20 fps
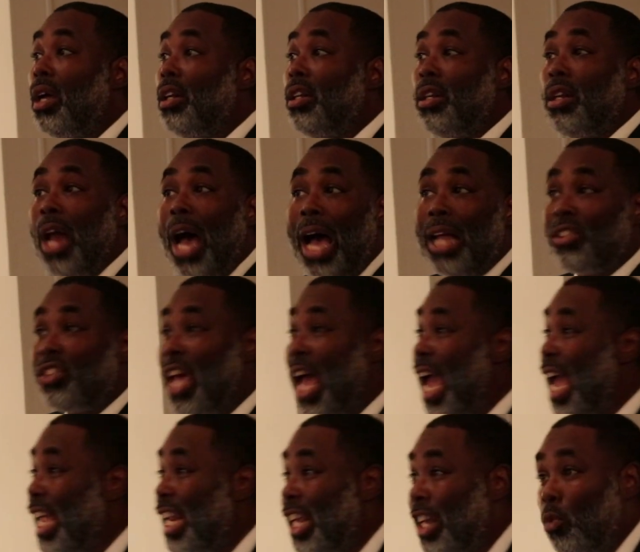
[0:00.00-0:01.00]
not
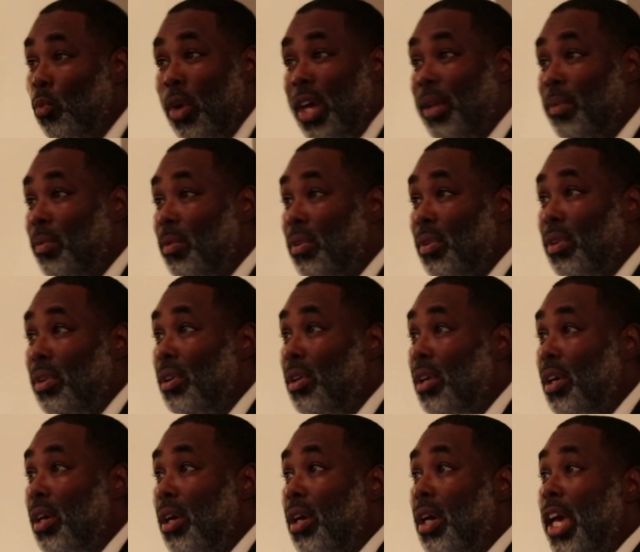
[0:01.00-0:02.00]
tainted with
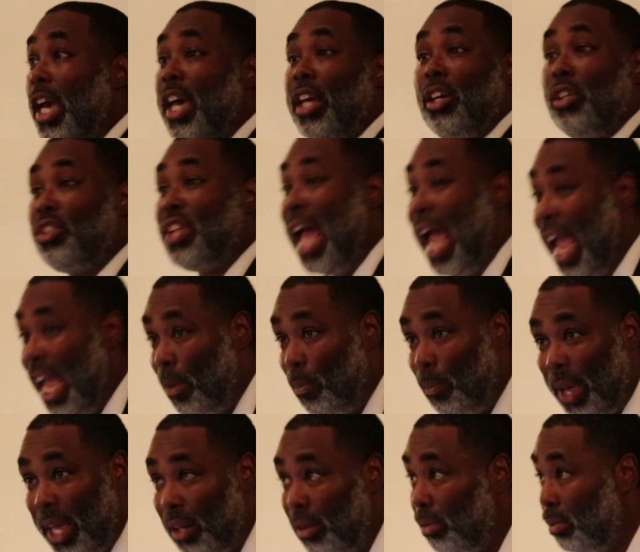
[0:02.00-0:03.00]

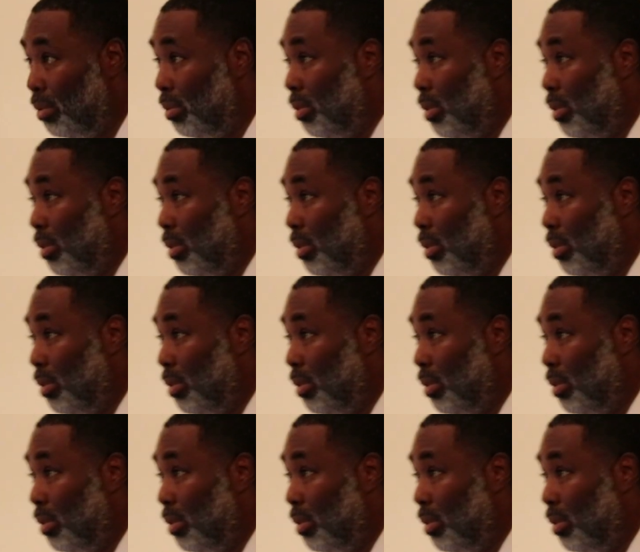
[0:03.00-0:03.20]
entertainment,